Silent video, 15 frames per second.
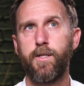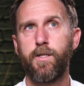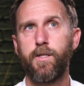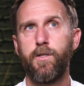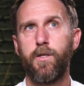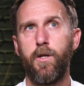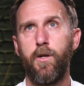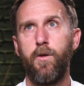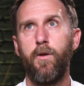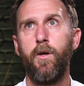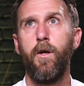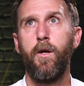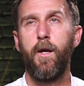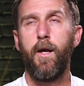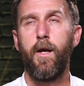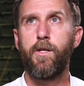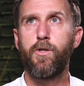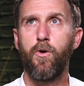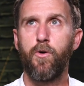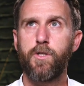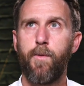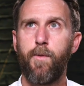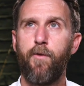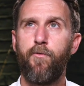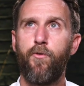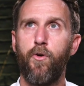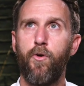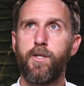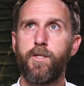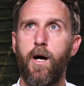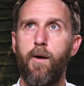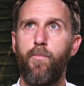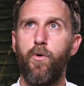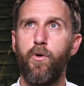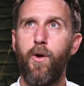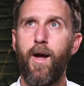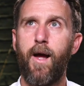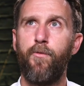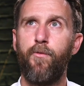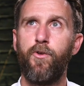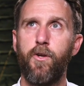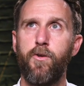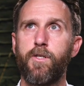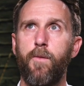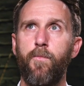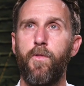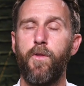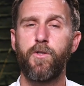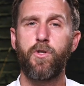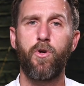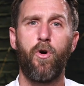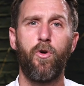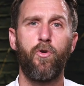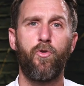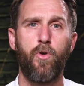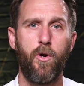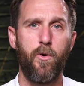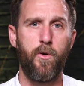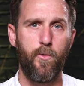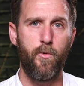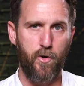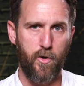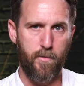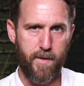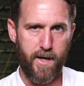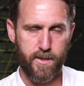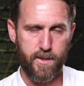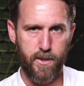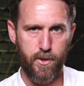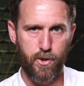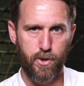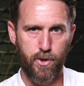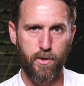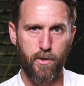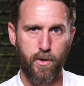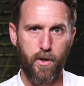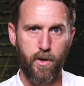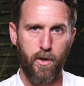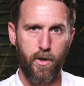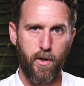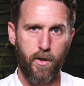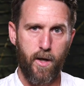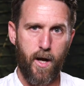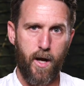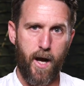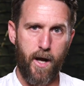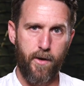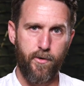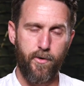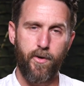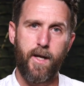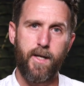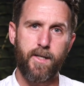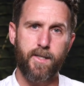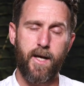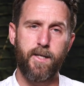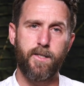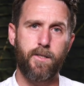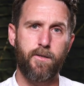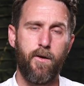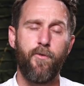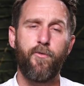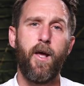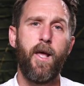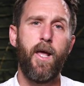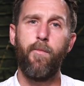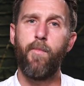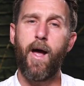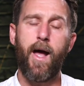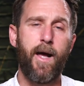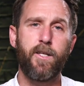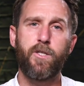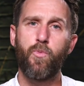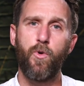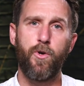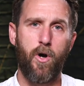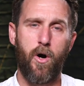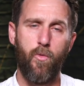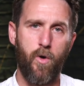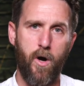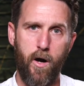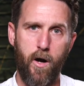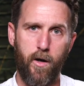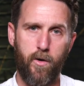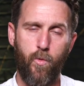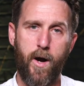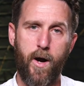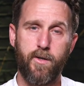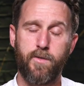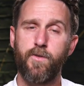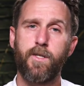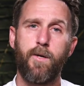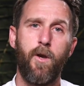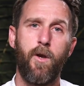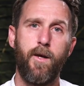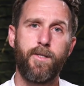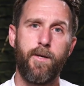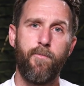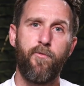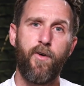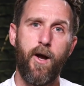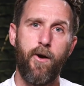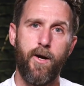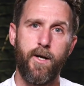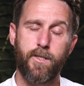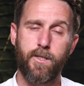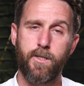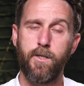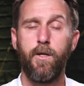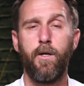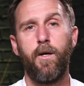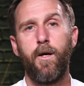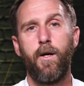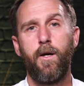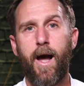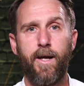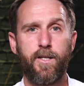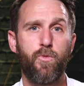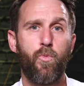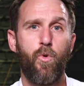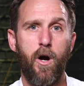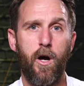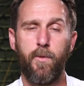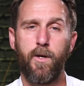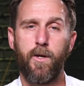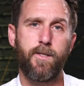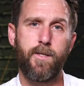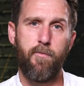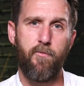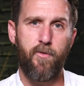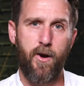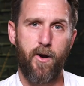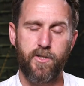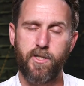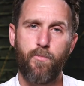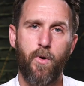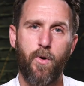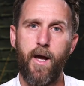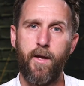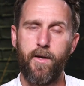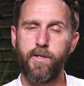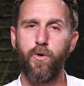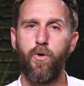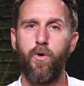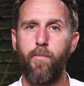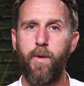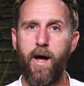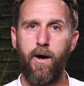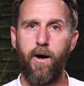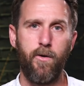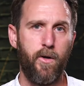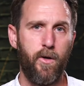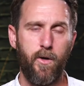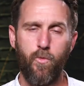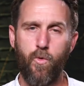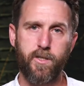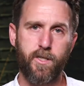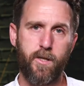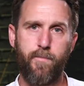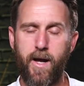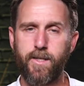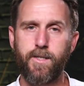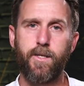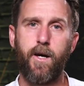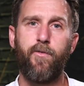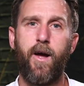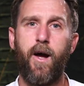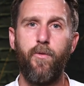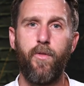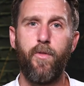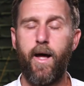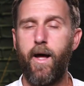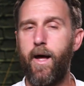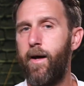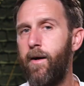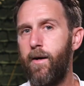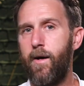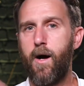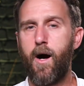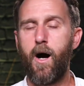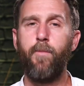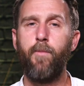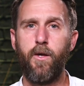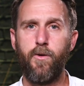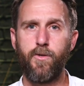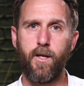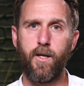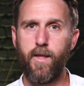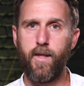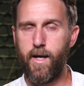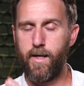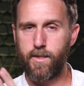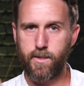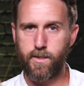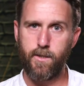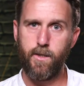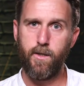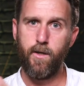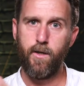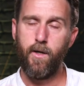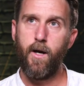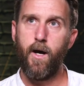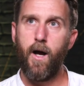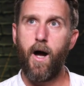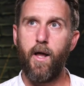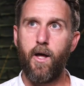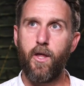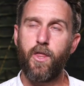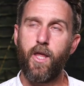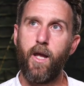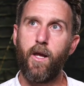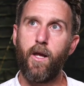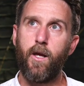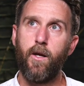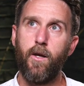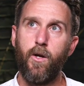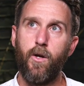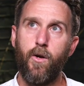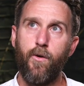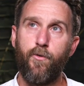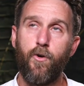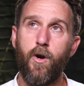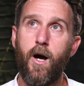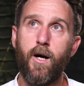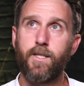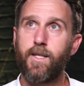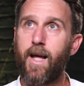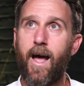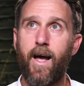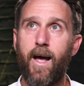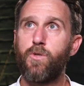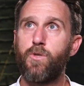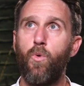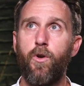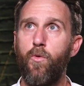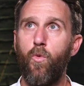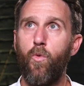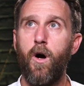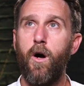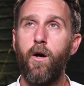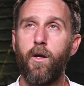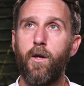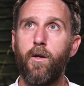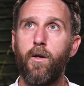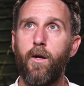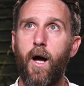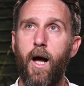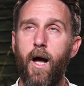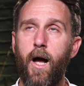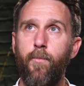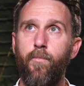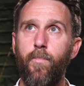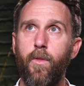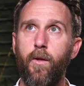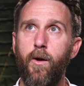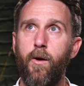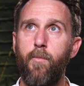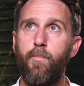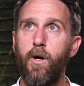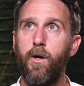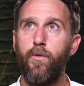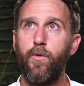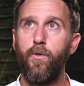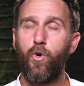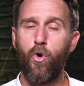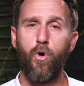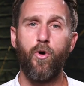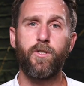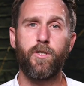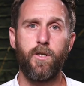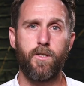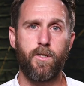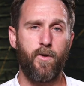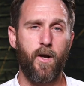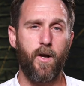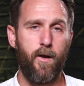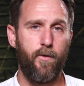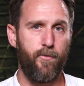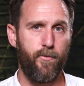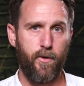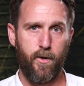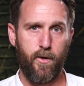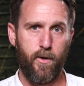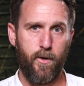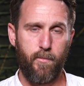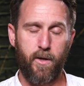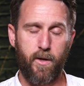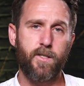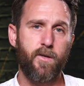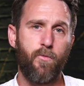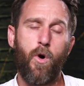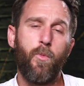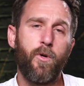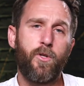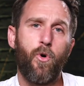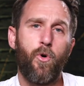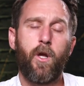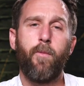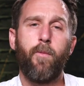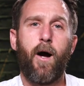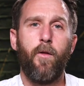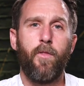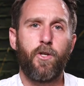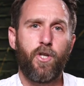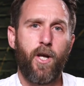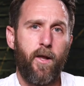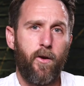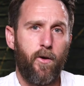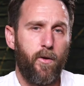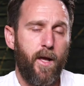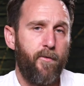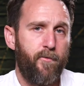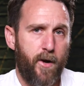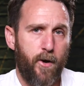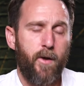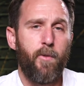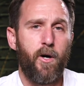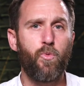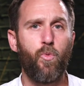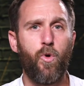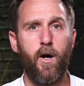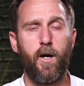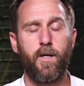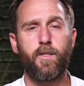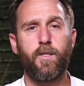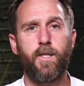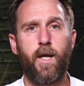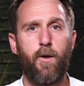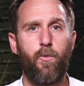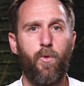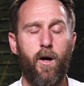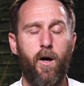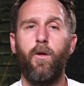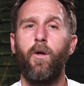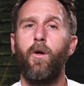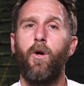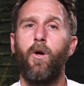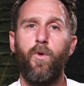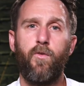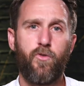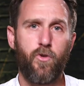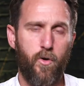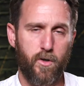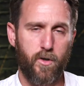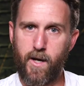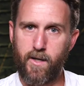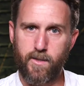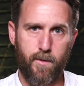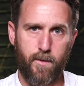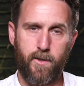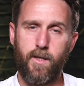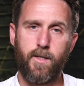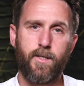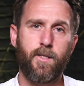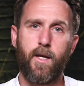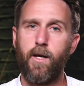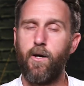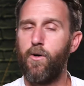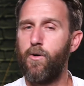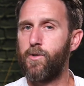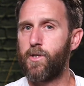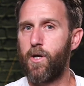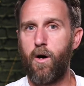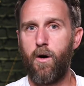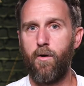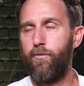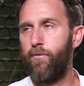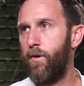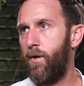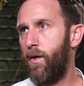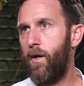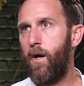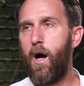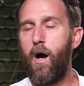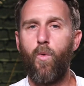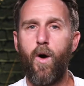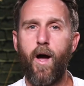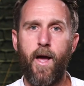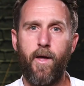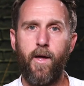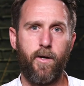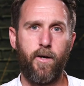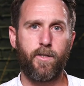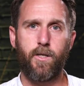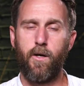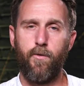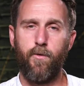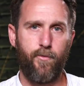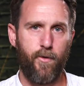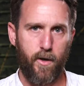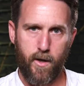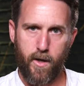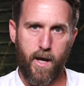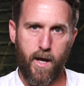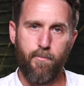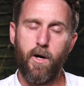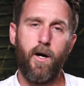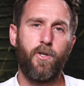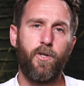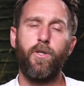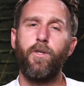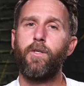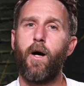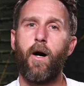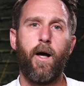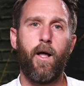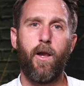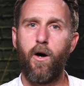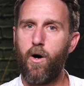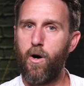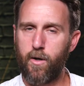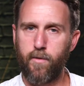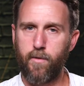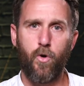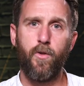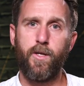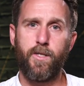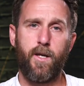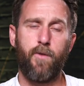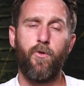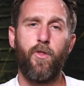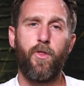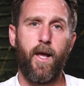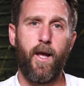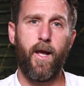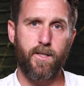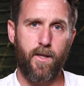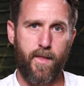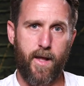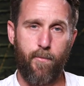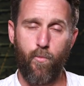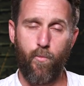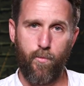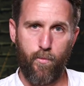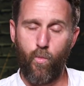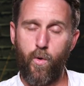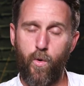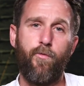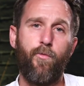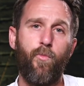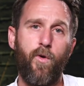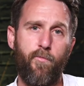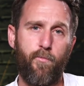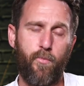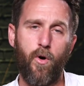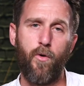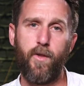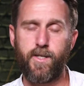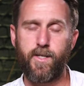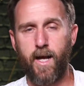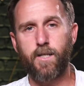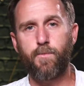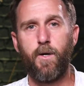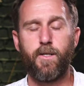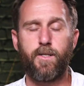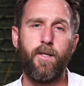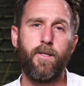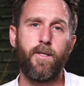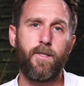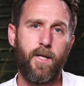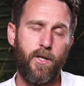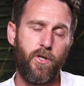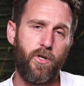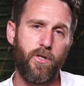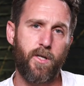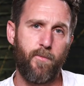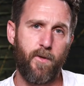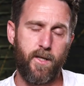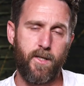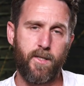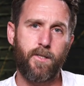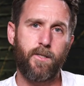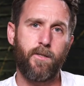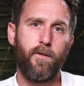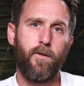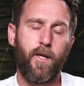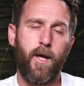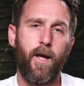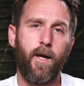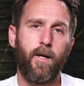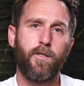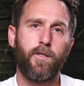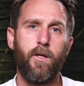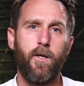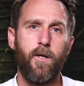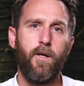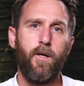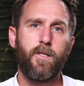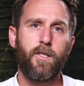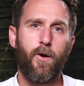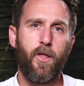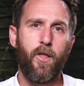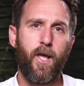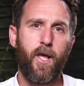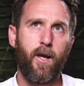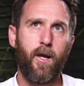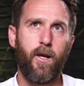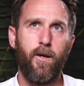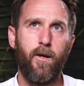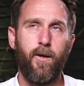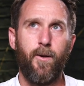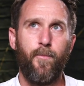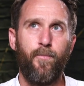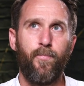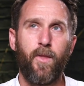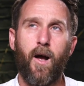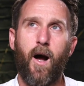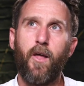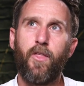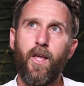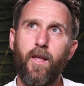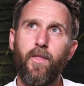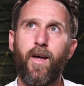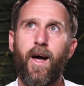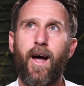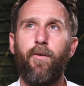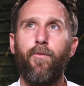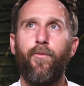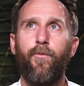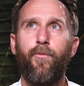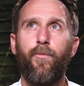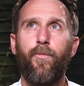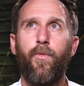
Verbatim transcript: to listen to. He talks about, for example, you have to do something that's congruent with your message. And he says for him, ads would not work. Whereas for someone like Tim Ferriss, ads work because Tim Ferriss's brand is all about what's the best stuff out there. I'm using this. And I think for us, ads wouldn't work. Um, but courses have kind of, because of what we're talking about on the channel, it very much works to say, well, We've talked about some of these skills of awareness, of emergent dialogue, of all these different things, and then we've, we've brought these experts in to teach you some of these things. So I think, I think that,